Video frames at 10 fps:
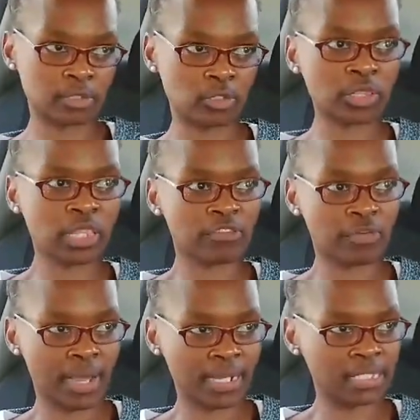Not
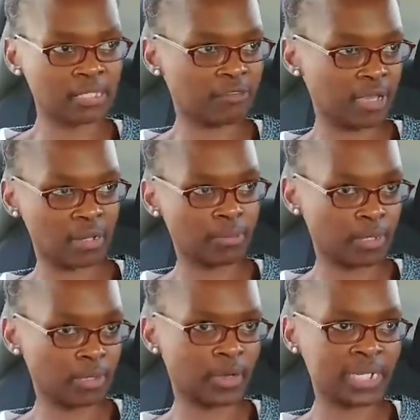everybody is available on a